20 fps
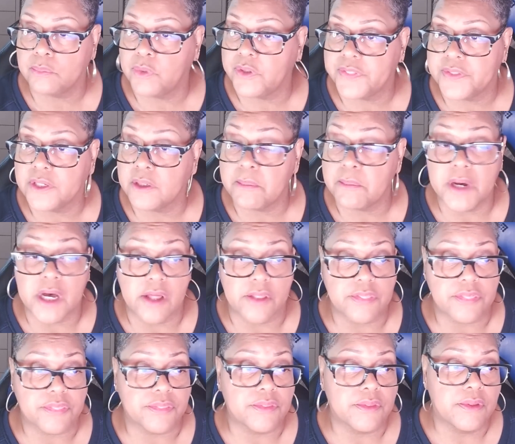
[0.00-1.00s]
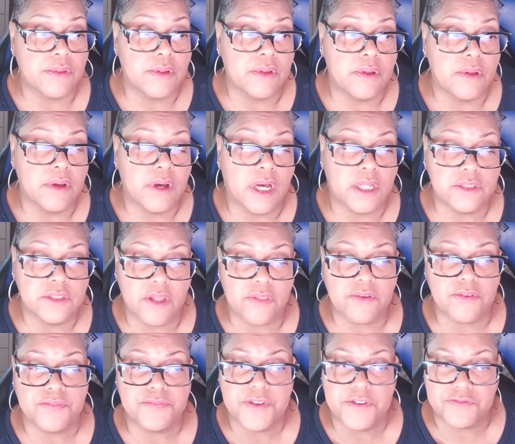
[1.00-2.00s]
within a month.
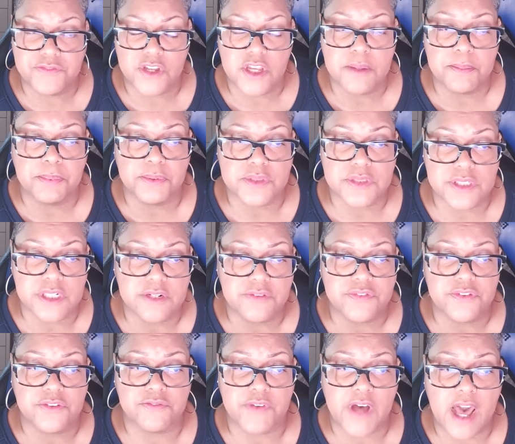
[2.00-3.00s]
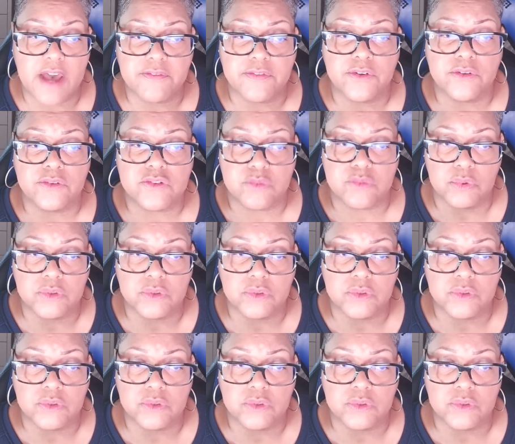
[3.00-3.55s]
Another 15% of survivors